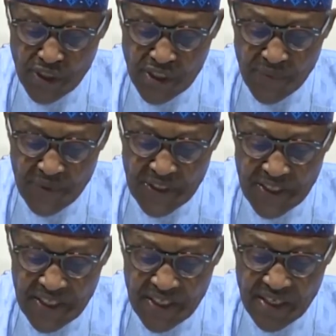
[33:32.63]
the
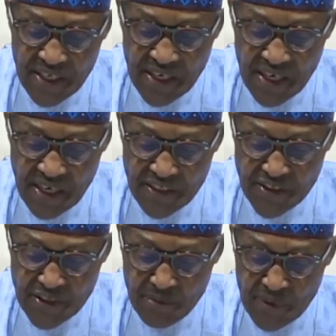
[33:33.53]
speedy and
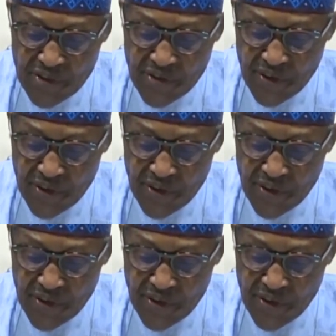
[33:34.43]
seamless